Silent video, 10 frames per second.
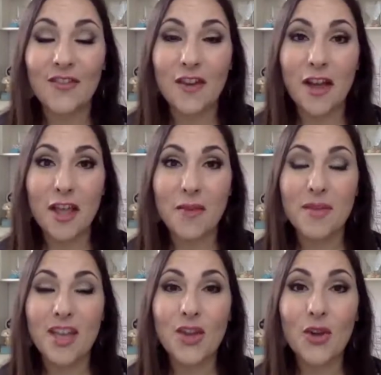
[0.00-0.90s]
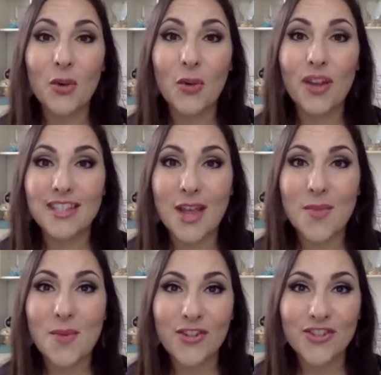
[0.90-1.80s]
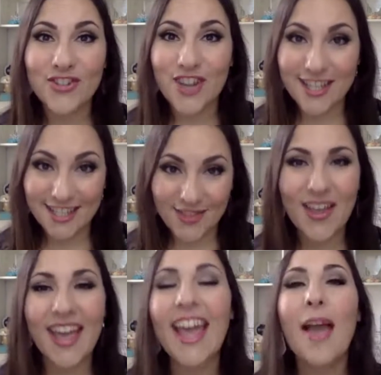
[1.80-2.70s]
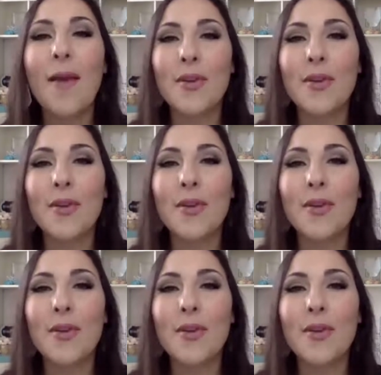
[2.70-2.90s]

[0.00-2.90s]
And if I am incorrect, I apologize, okay?